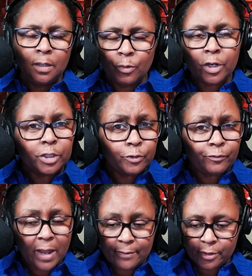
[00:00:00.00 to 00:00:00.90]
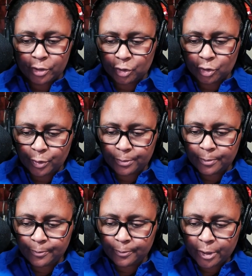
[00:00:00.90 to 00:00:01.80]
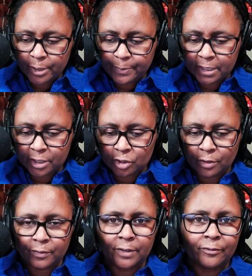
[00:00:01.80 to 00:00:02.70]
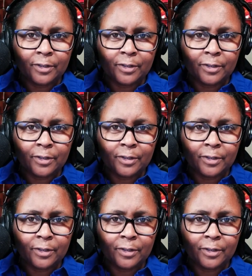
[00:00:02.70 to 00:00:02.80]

We're going to do 520. We're going to be conservative.